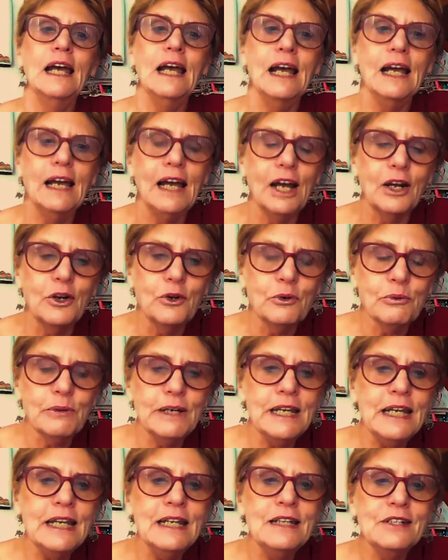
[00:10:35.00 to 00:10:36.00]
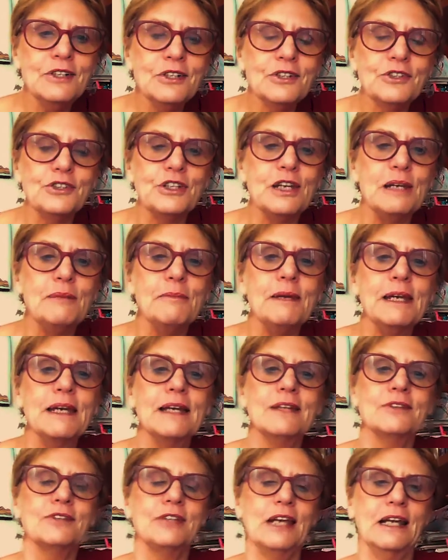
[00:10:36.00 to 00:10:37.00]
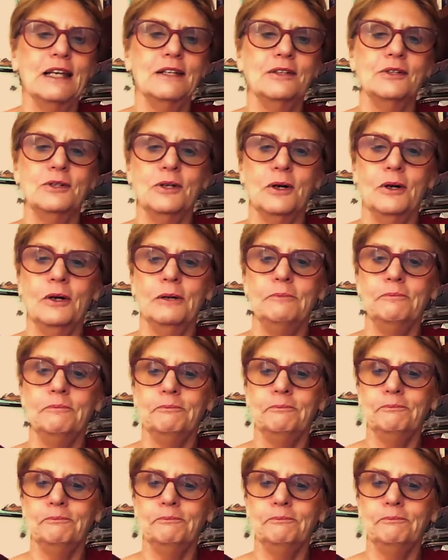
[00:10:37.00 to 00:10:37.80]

agreed to see me a second time.